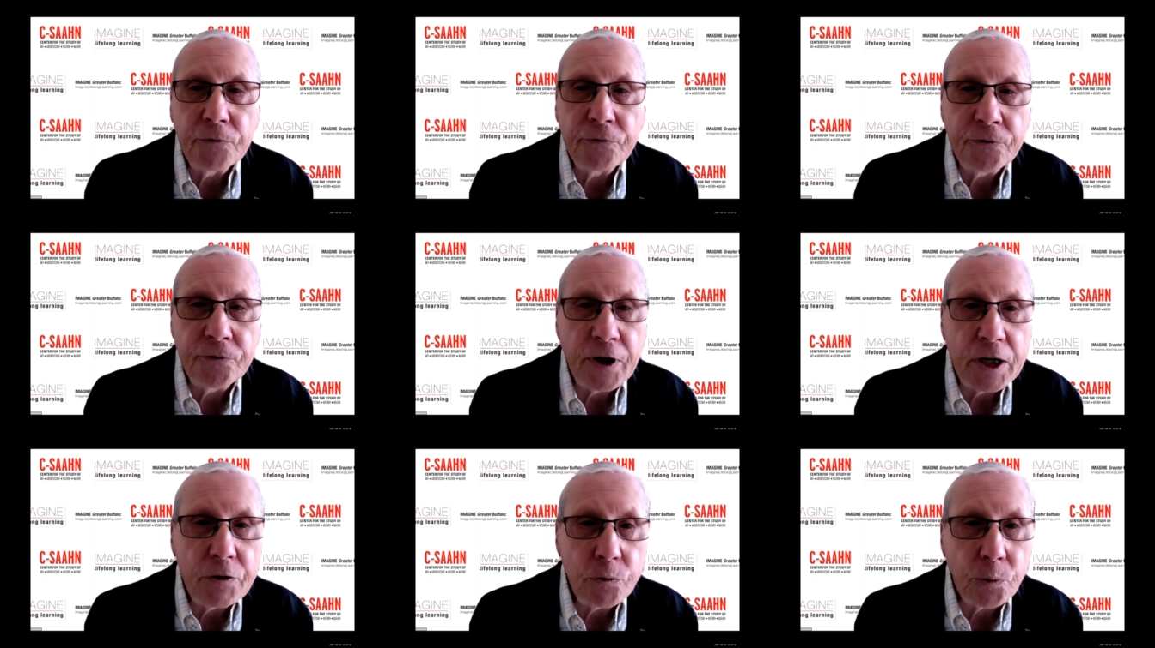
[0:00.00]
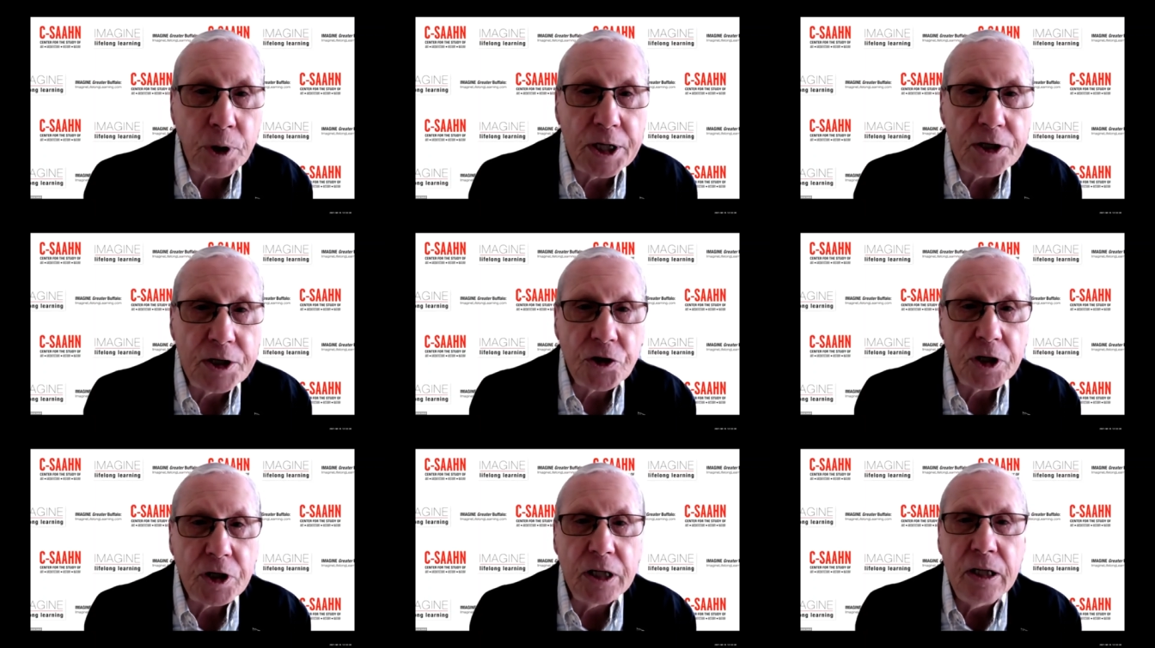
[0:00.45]

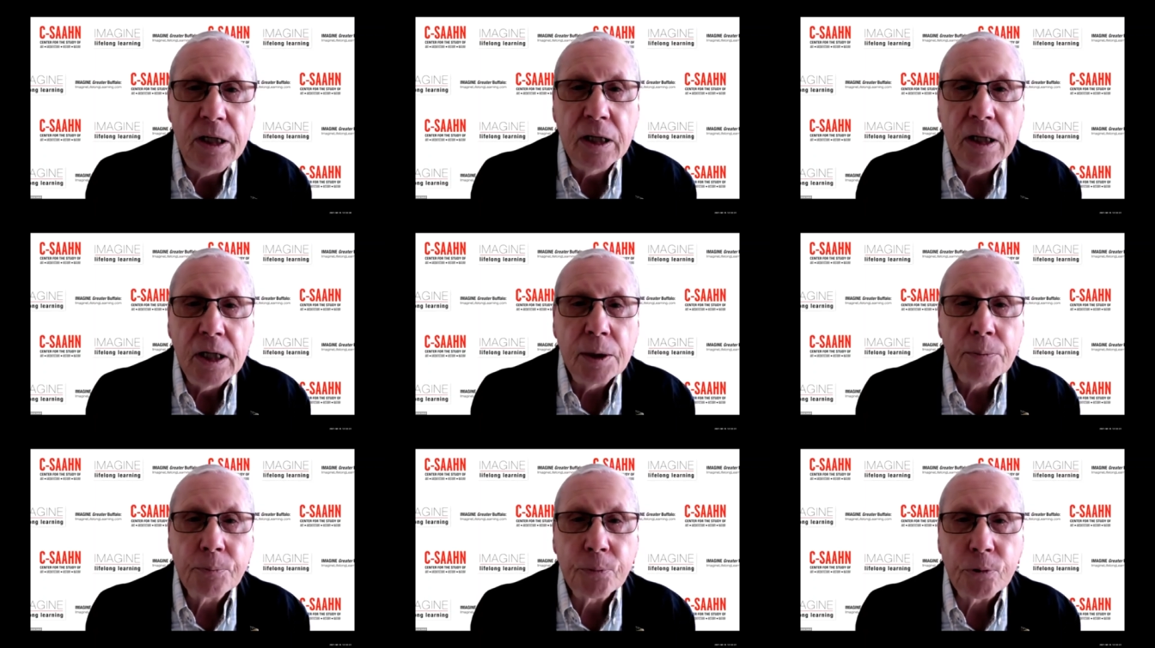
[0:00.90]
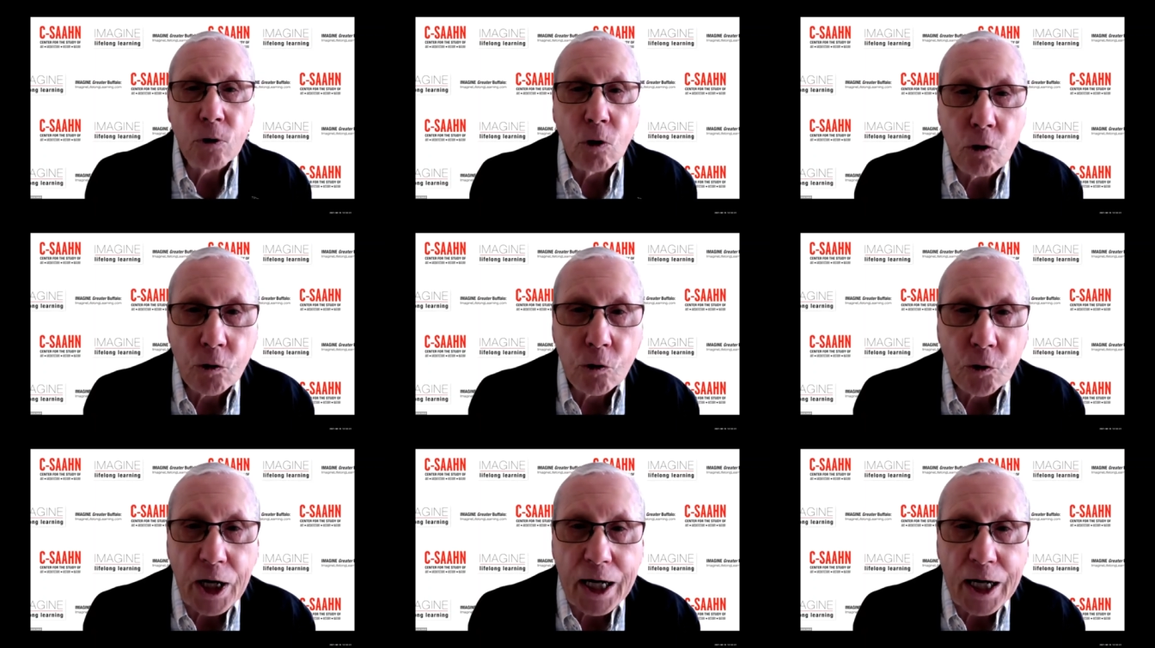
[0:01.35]
fundraising,
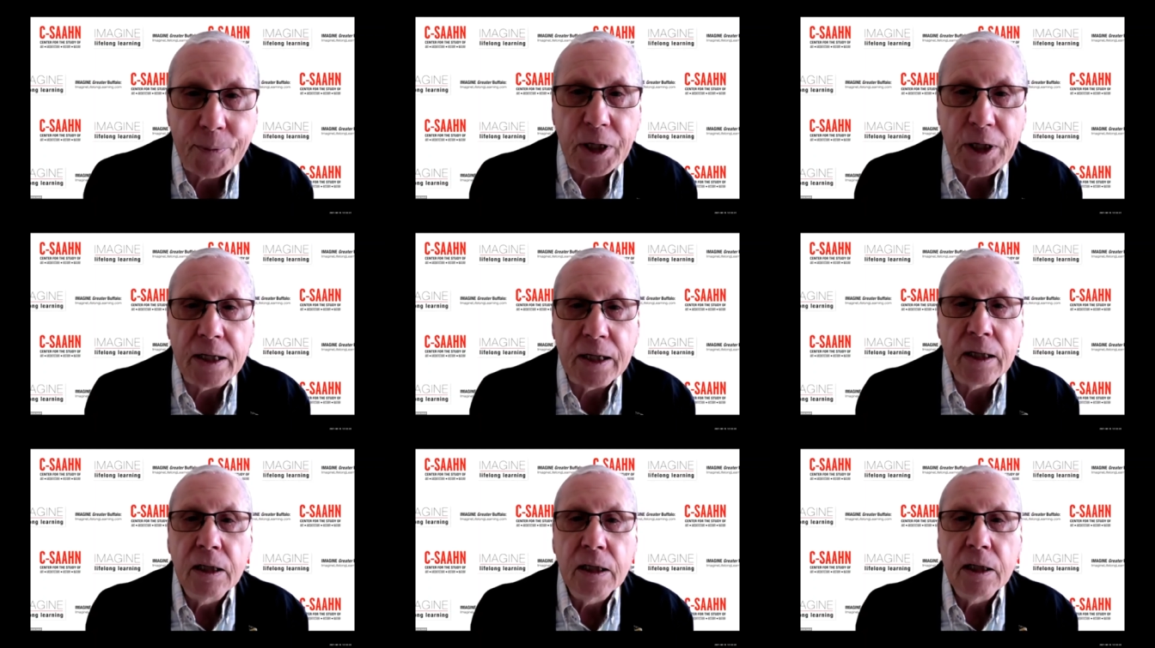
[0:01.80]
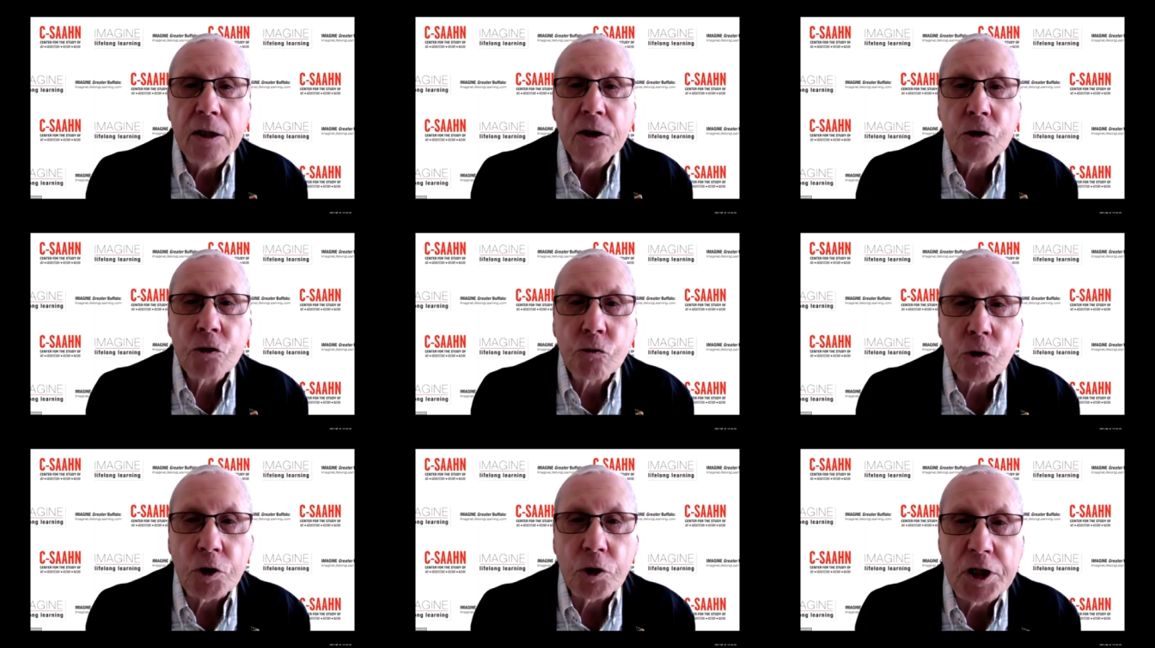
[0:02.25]
programming,
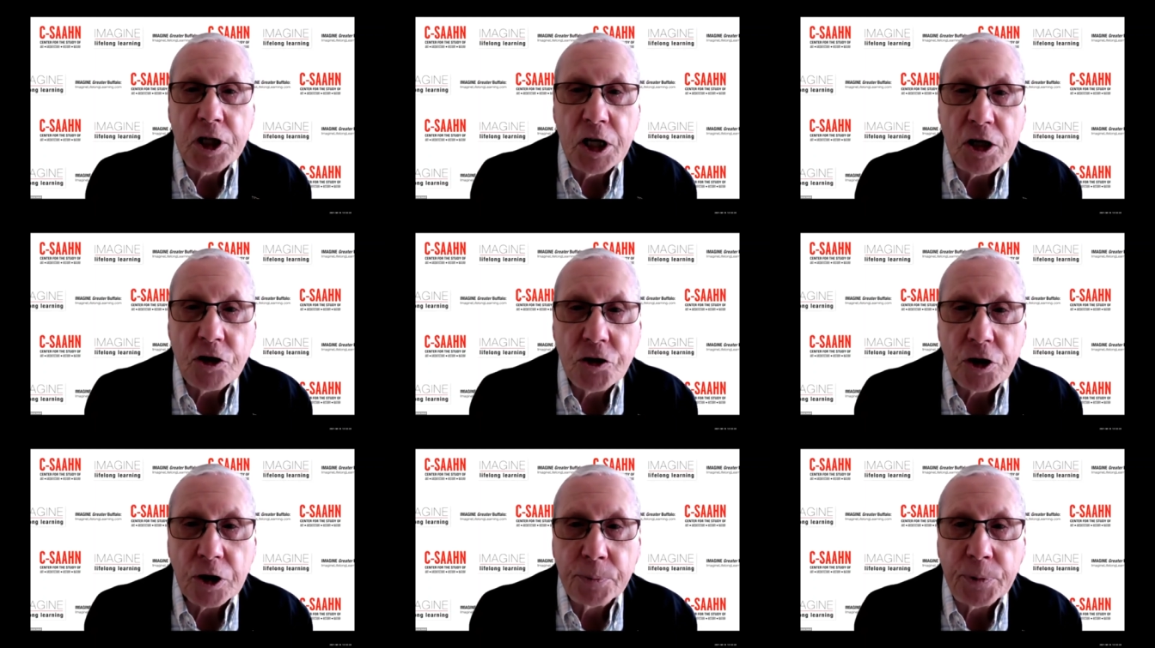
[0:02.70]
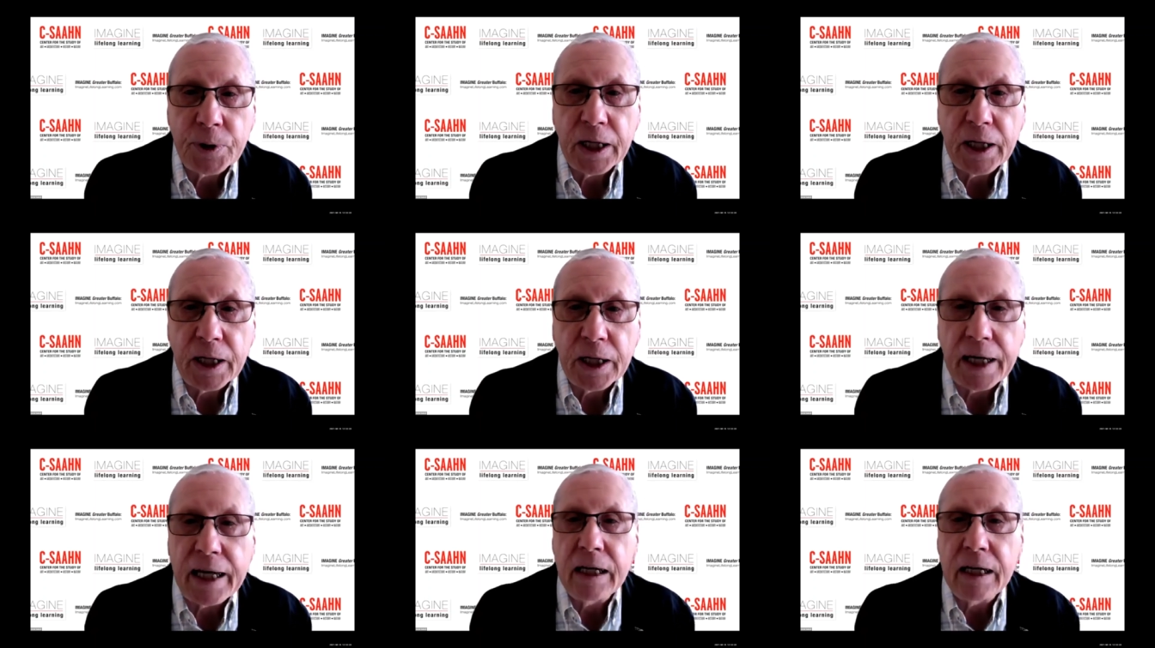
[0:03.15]
strategic
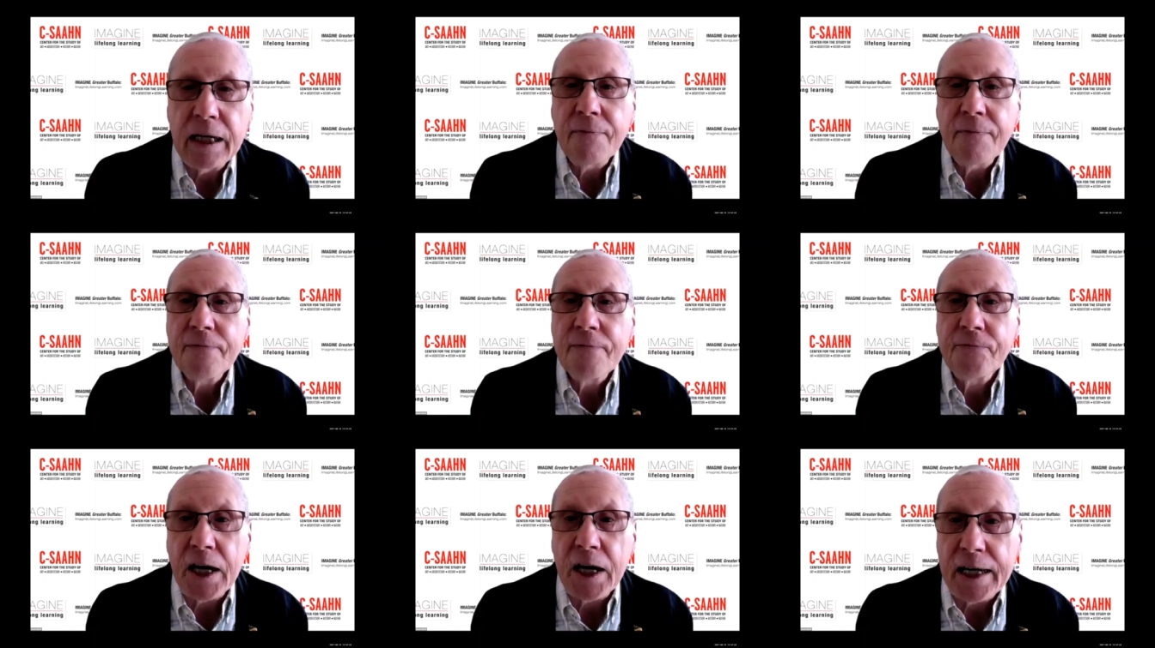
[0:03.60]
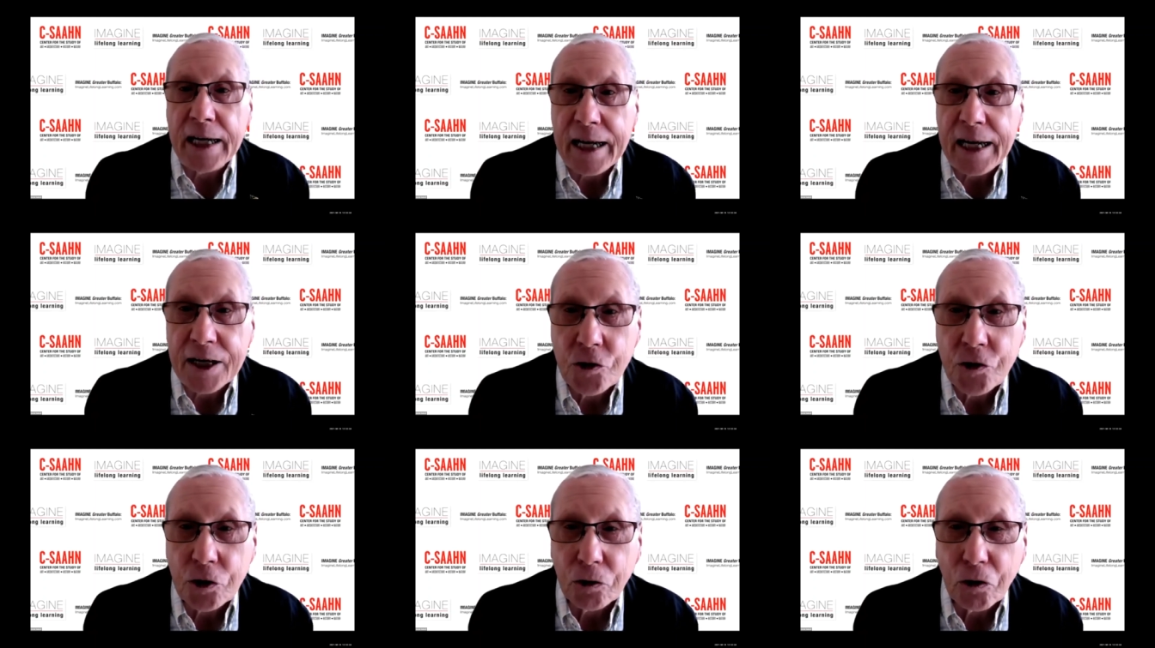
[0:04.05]
planning,
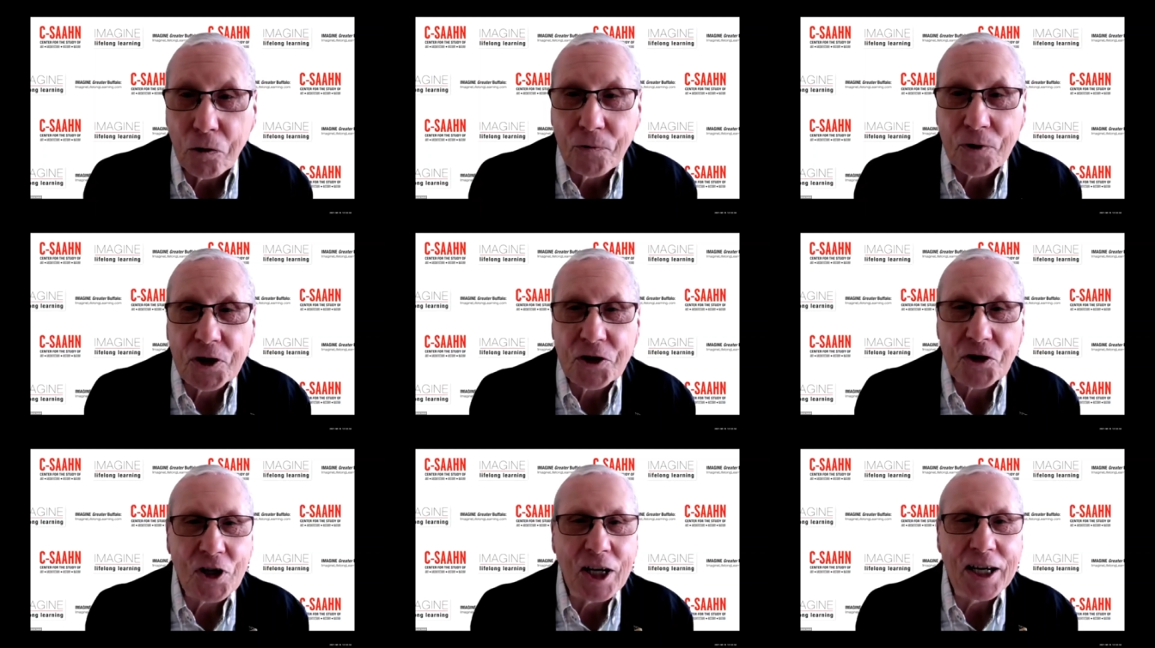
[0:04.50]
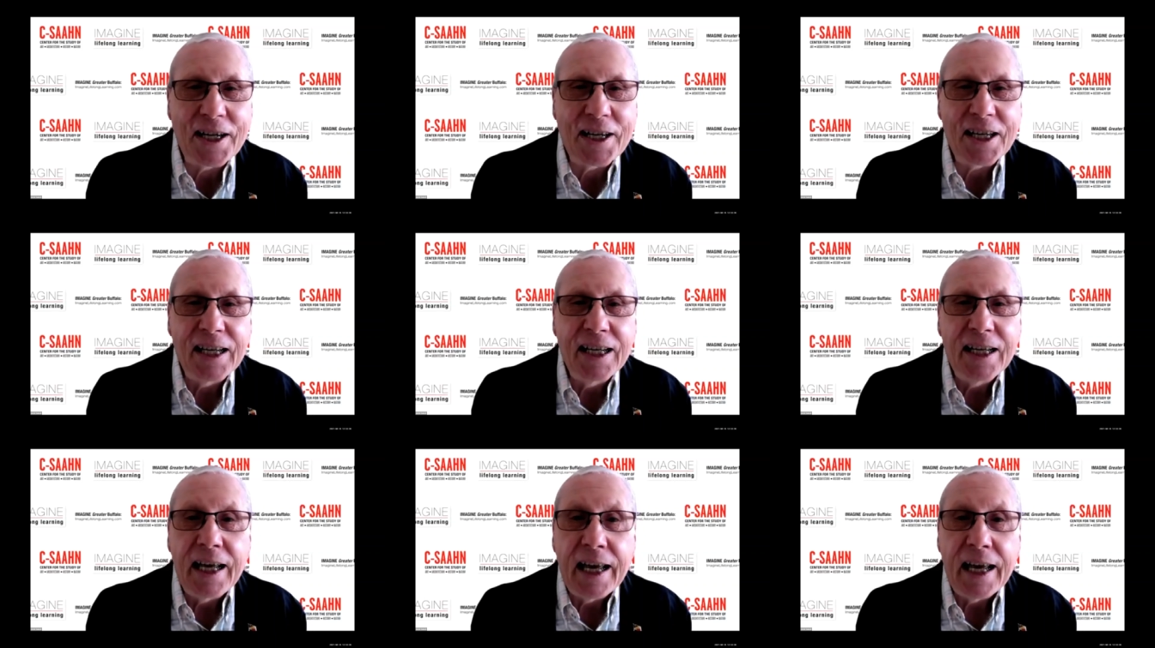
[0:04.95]
financial oversight,